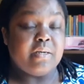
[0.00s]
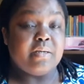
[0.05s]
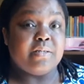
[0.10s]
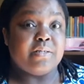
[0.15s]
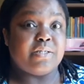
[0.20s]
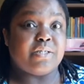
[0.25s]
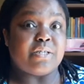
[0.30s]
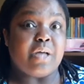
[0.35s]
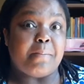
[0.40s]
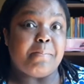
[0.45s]

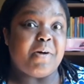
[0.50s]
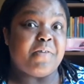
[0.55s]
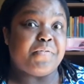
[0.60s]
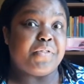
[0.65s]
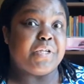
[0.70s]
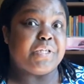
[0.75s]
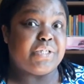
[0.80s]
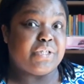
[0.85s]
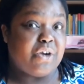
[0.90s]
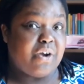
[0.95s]
Some of
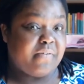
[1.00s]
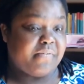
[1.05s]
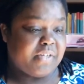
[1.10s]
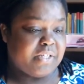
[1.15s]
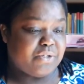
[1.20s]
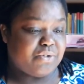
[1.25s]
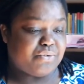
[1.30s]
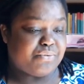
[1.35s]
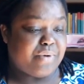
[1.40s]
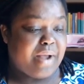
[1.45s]
the
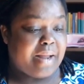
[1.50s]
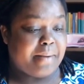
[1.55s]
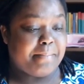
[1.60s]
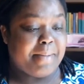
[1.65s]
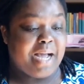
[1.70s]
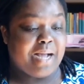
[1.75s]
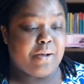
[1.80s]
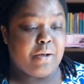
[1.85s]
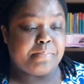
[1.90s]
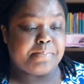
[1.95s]
servants ran
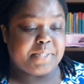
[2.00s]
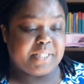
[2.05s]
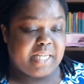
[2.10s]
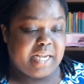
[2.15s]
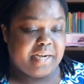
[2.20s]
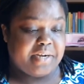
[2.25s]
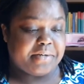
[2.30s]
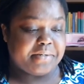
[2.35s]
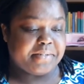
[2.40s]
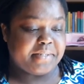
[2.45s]
back
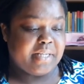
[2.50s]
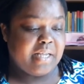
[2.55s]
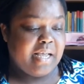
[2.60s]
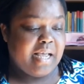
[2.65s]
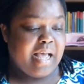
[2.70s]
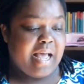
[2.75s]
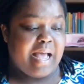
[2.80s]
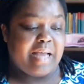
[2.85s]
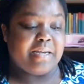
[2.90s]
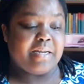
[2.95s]
upstairs
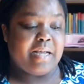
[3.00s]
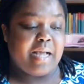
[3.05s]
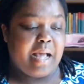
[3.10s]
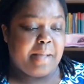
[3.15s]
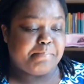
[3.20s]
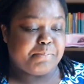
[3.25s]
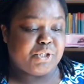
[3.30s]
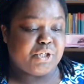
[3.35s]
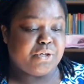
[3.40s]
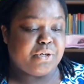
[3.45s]
and
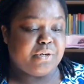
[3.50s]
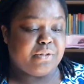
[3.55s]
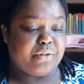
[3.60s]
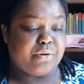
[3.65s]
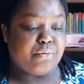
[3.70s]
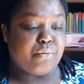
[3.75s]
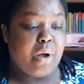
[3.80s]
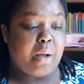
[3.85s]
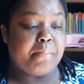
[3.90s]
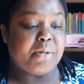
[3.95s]
captured the
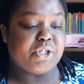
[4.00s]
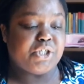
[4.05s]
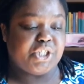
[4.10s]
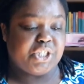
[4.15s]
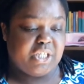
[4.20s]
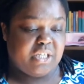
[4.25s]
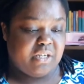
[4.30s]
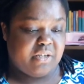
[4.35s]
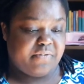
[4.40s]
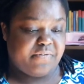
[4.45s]
robber
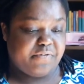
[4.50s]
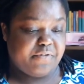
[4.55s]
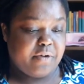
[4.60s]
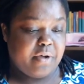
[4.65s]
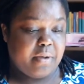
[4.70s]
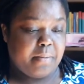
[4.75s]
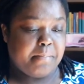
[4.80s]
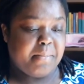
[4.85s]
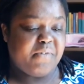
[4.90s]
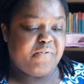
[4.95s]
chief
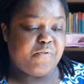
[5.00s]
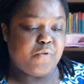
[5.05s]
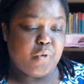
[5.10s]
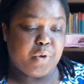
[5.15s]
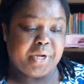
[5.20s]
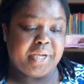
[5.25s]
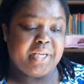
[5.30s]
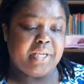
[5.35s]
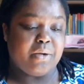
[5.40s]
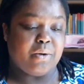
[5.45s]

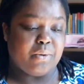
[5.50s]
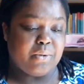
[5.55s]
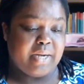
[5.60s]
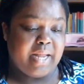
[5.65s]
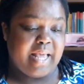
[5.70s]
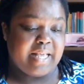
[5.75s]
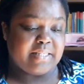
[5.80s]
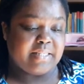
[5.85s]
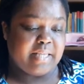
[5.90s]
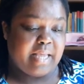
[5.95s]
before he
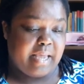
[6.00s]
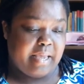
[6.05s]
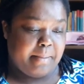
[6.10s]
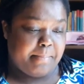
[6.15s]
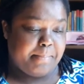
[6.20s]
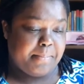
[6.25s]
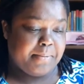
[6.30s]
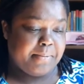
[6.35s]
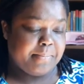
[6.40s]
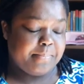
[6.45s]
could escape.
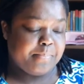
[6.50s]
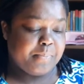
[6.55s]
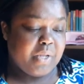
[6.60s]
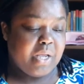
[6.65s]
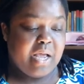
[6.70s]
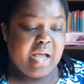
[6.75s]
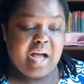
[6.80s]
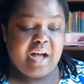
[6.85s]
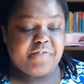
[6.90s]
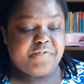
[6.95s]

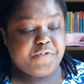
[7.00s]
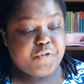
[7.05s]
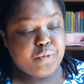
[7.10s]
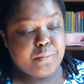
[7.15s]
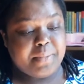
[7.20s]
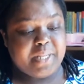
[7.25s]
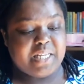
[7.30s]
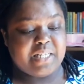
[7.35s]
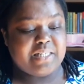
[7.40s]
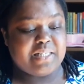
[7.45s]
A few
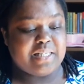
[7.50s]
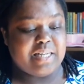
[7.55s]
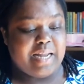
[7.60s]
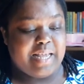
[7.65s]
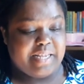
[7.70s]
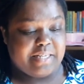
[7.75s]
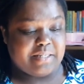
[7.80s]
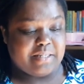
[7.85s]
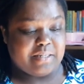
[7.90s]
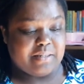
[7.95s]
minutes
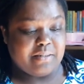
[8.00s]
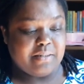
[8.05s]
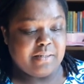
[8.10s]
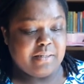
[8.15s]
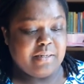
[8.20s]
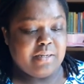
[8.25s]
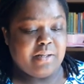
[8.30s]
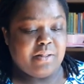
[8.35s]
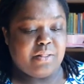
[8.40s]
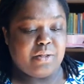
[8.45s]
later,
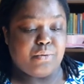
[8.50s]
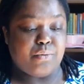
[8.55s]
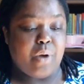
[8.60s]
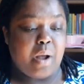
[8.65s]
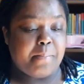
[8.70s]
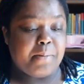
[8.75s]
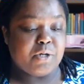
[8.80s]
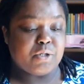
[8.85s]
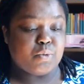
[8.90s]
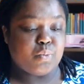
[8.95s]
the
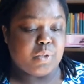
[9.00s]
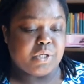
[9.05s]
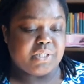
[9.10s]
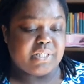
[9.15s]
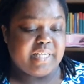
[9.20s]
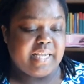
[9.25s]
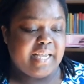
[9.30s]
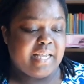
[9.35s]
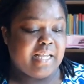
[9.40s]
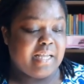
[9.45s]
robbers were
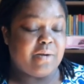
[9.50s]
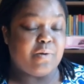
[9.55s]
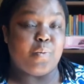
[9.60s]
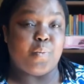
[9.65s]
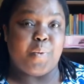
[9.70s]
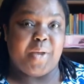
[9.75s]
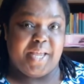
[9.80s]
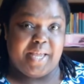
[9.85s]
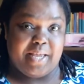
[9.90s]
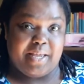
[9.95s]
taken
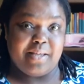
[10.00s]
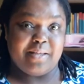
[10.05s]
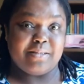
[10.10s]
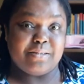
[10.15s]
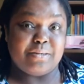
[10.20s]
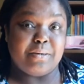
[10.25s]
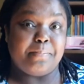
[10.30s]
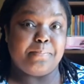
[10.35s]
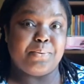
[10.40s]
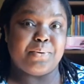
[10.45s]
away
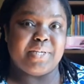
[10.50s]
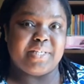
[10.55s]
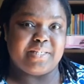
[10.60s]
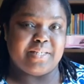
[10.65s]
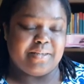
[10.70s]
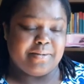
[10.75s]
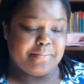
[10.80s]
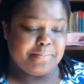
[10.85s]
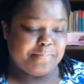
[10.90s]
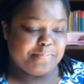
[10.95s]
to
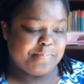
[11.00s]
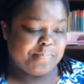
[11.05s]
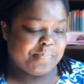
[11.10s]
prison.